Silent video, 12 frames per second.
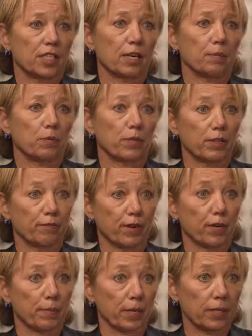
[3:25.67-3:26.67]
table with the
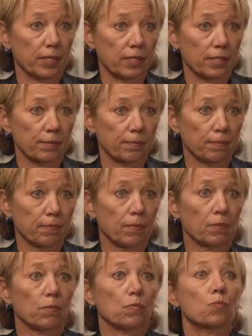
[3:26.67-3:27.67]
environmentalists.
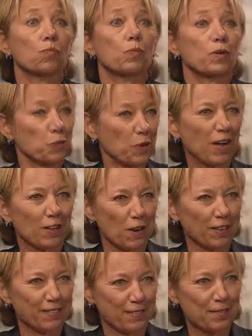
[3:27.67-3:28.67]
Reheis Boyd makes
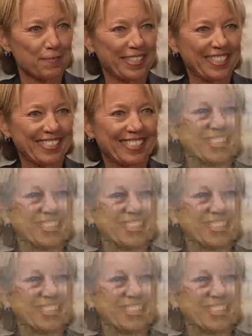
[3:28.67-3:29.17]
no apologies